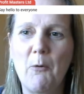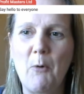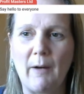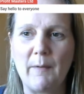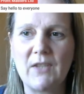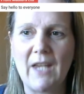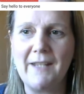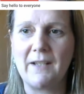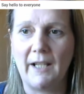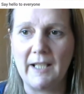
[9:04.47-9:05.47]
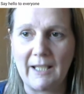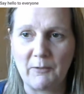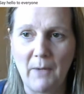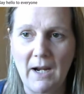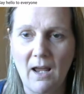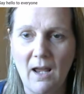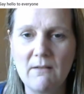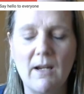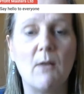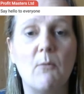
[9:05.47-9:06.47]
where I've said, and it gives my
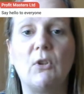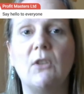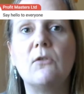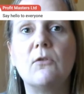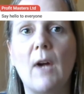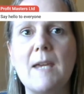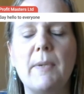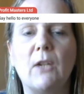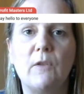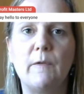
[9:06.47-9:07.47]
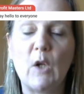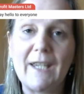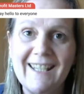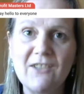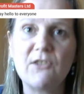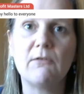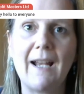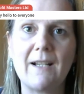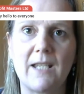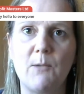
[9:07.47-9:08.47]
logo, which is great because if you're
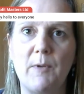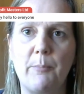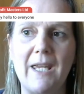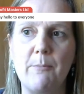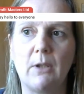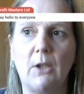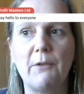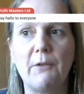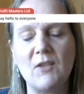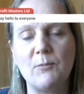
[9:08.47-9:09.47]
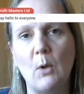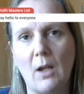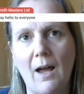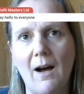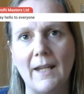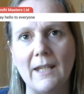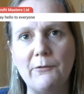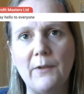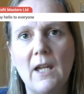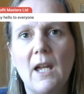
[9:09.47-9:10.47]
interacting with people on a Facebook
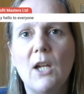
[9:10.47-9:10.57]
Live,